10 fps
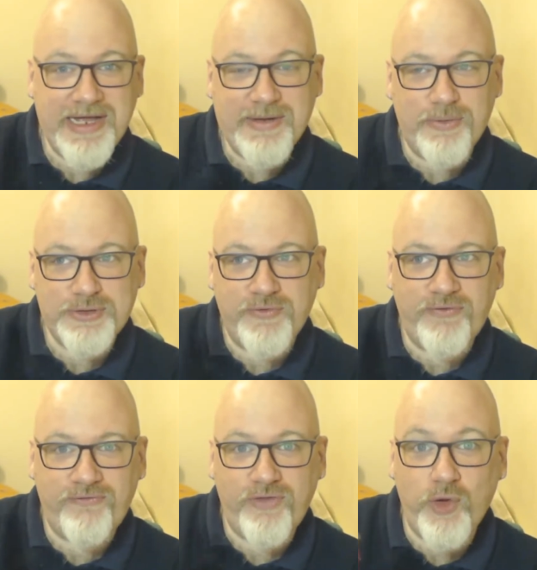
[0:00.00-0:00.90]
my
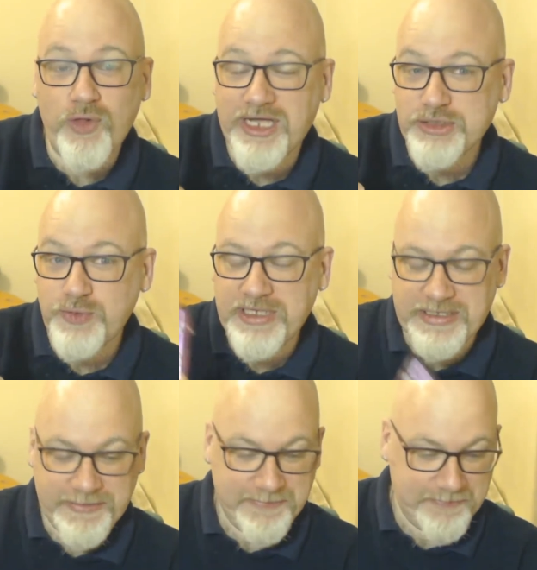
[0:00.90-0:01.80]
Wotofel Flow last
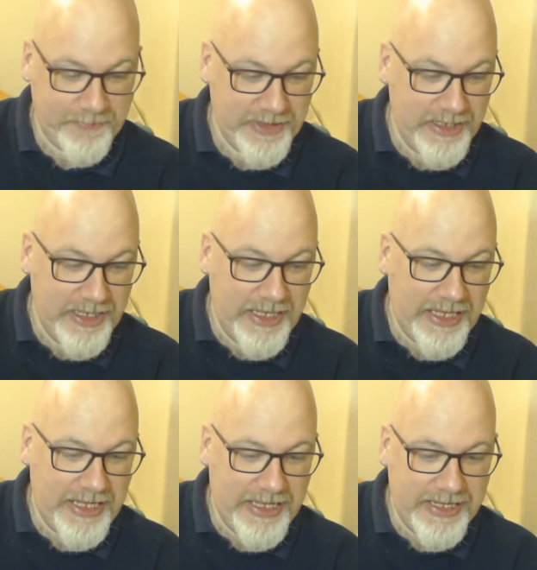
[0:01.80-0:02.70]
week.
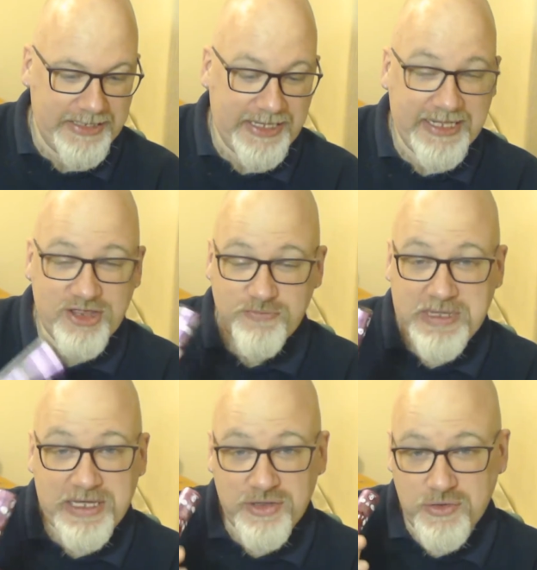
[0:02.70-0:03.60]
And I did
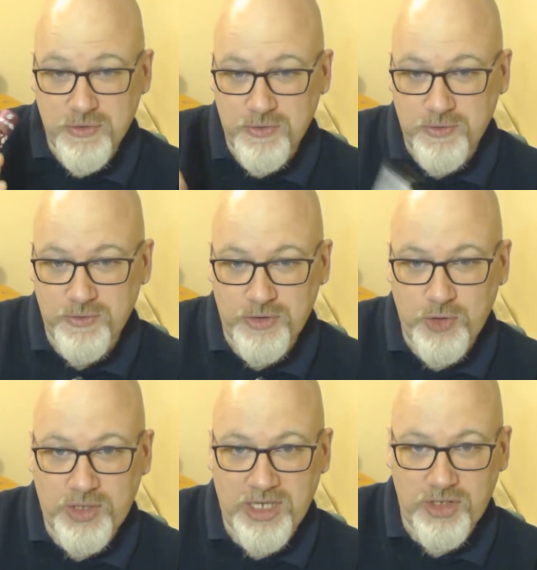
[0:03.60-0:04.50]
speak
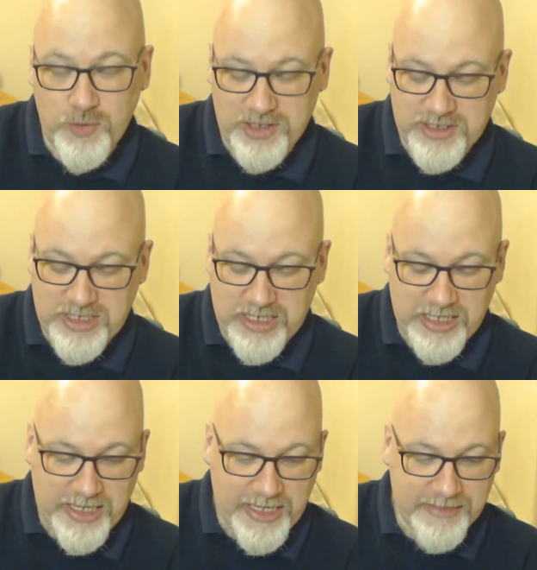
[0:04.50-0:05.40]
to UK
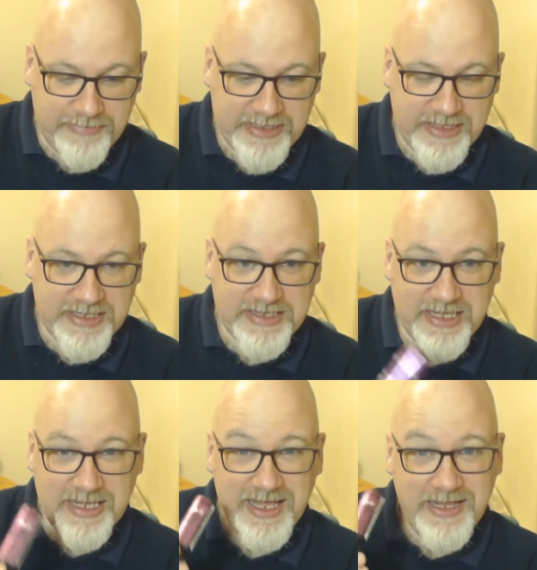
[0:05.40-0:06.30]
USA and basically
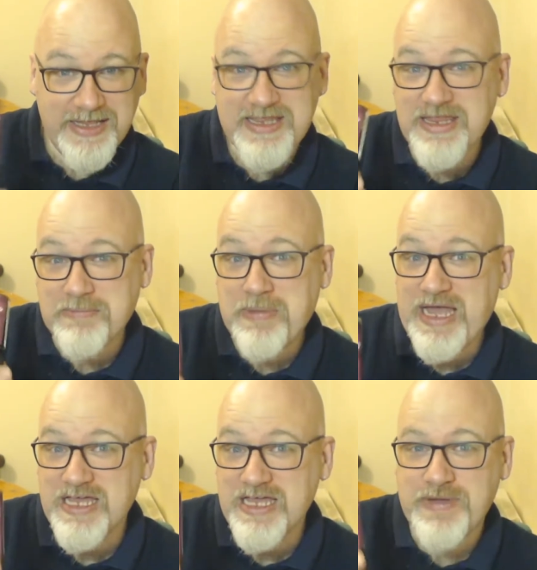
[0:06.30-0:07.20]
said, this is the
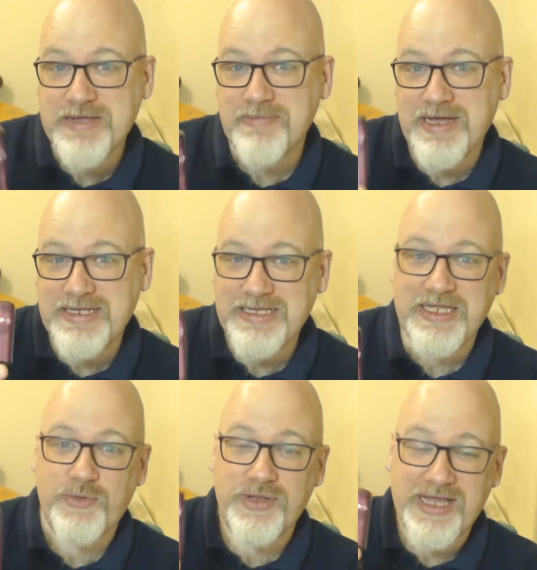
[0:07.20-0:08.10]
best Pinkman
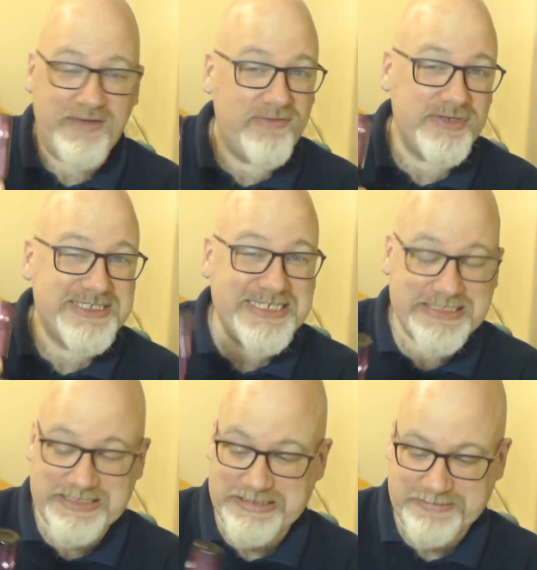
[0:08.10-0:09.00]
e-liquid I have ever
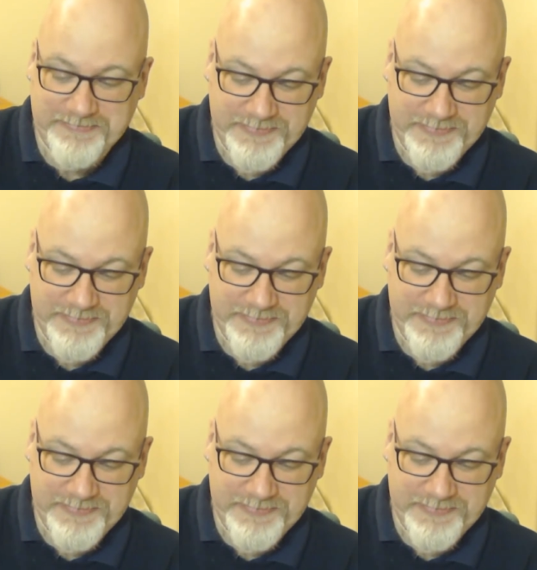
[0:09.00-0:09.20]
tasted.